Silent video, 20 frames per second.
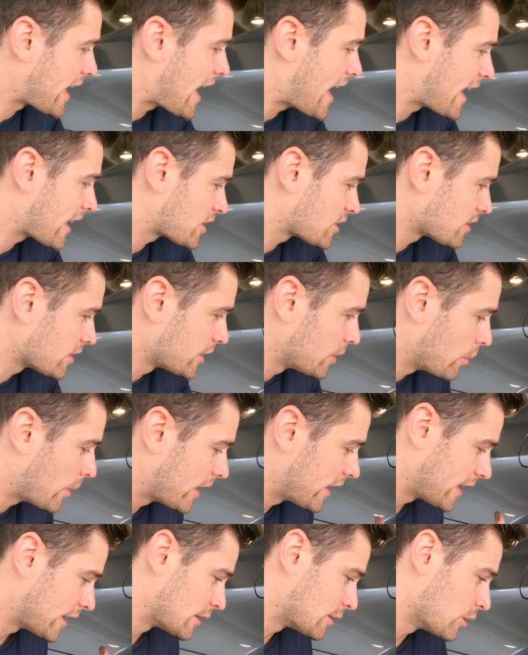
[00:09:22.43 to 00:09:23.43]
actually
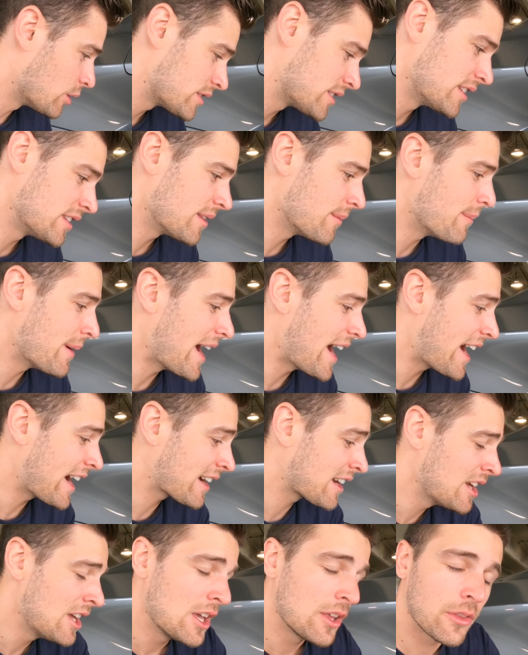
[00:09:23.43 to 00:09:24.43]
went and looked in the back,